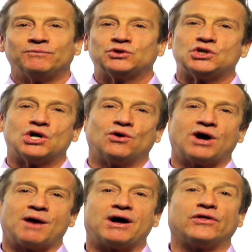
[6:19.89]
Do you know,
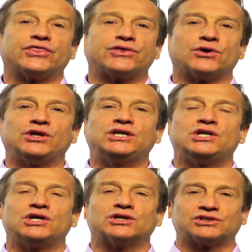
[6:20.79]
about 30
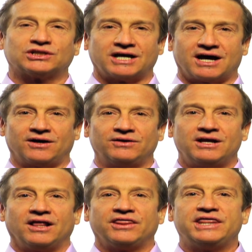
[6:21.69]
years ago,
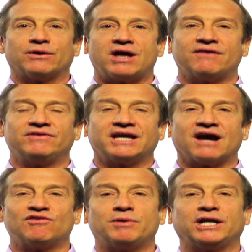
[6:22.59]
they're having
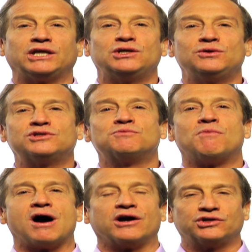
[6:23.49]
everybody use
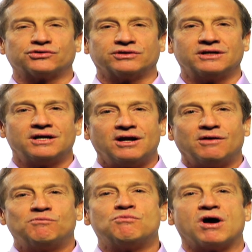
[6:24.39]
margarine.
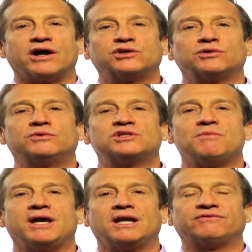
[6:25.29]
Margarine was
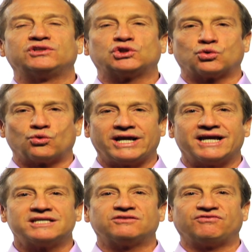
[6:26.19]
made of
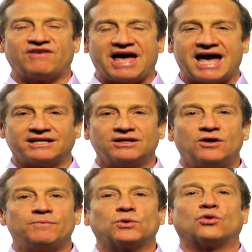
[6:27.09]
trans fat
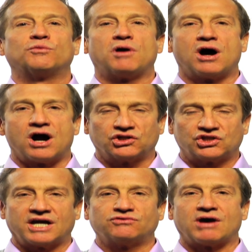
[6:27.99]
or
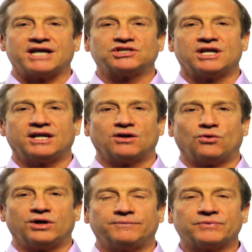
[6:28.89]
partially hydrogenated
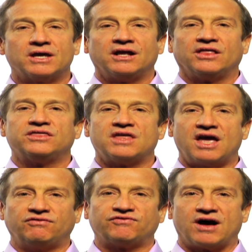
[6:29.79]
oil.
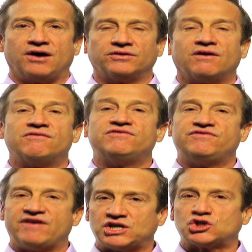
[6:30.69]
They felt
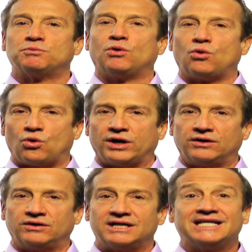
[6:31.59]
vegetable
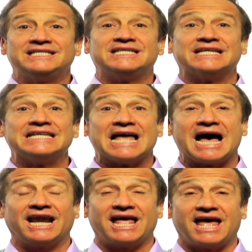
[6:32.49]
oil did
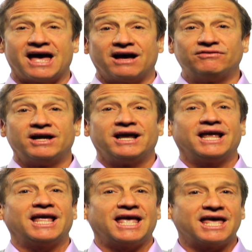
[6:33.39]
not have
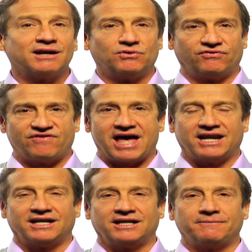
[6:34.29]
animal
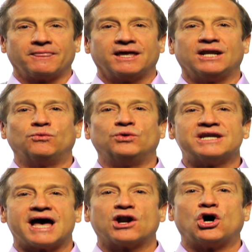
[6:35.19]
fat in it, and it would
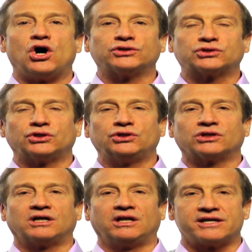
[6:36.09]
not alter your
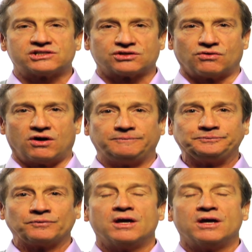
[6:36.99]
cholesterol.